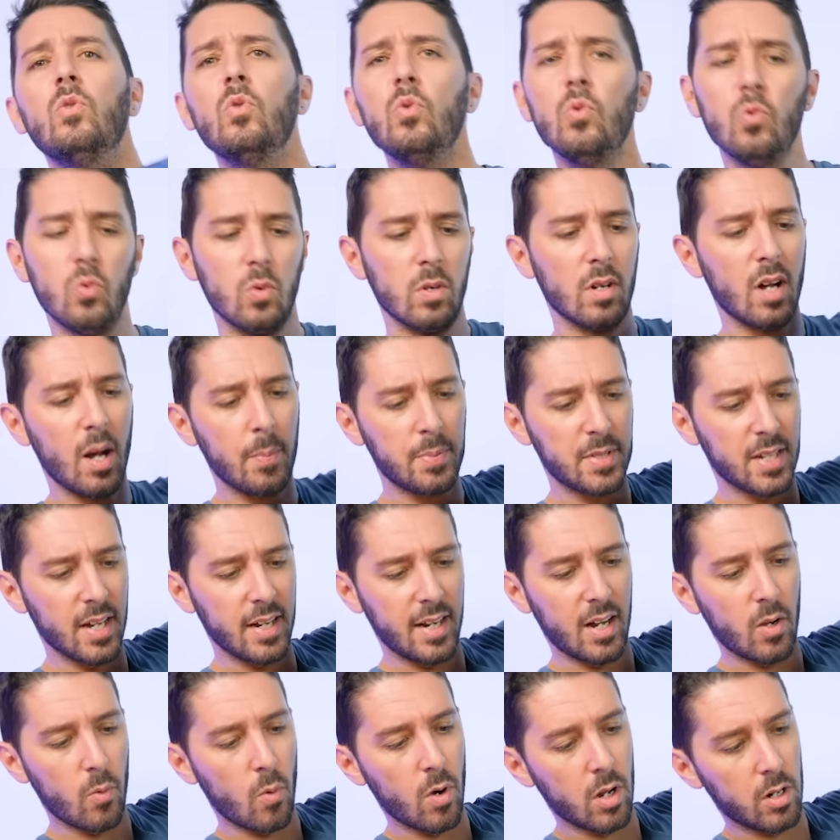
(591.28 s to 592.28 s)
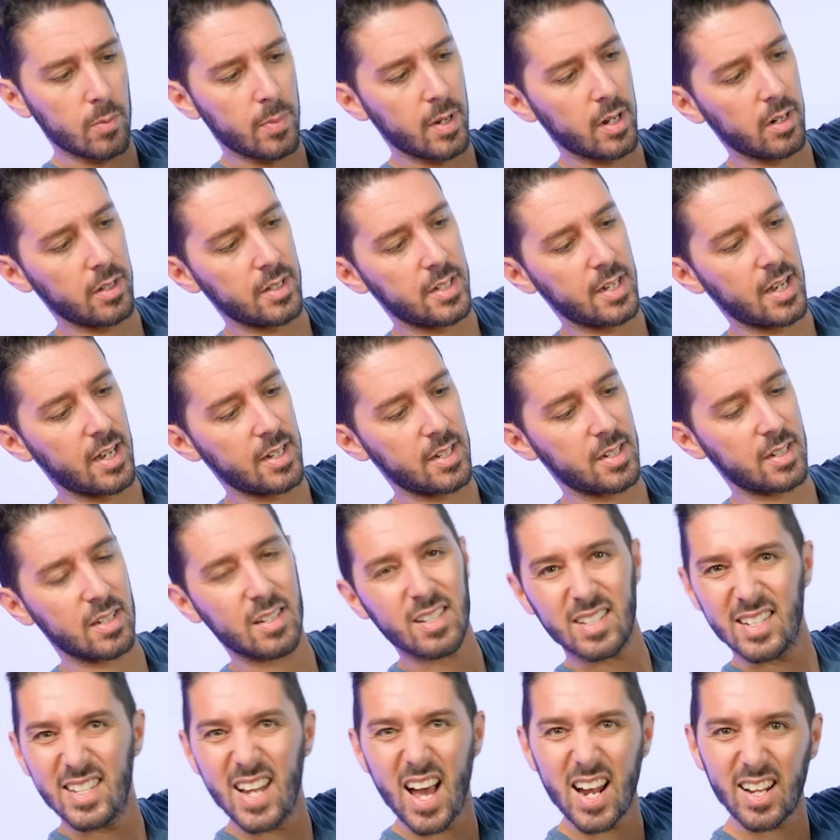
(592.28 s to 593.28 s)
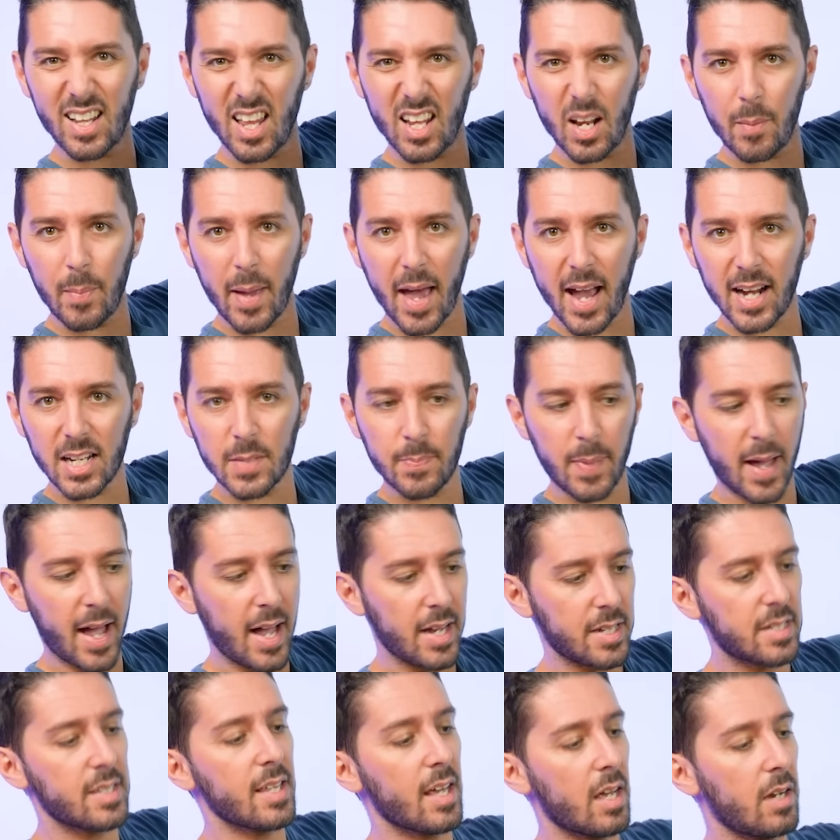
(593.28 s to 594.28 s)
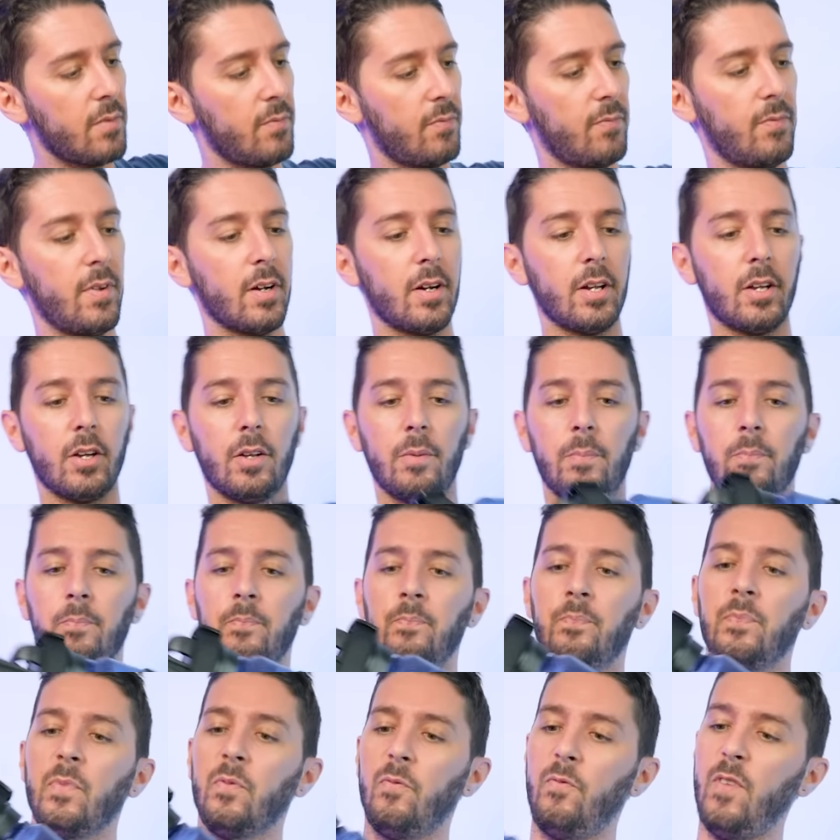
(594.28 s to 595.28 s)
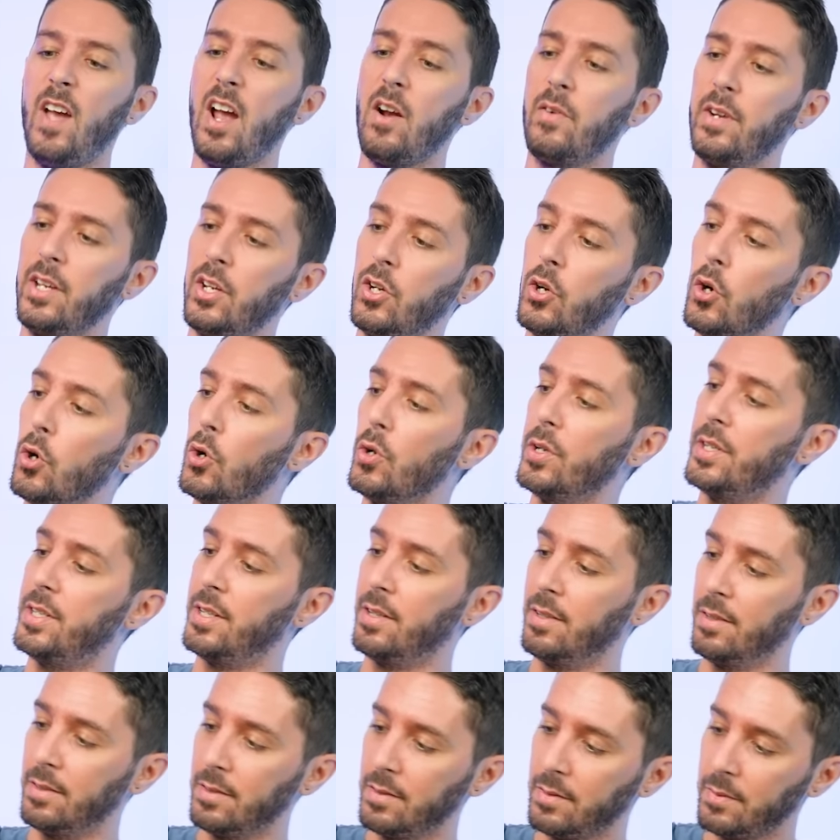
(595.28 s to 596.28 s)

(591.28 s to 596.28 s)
Ooh, upside down water bottle test. Not a lot of bags pass that. Very good. Very good.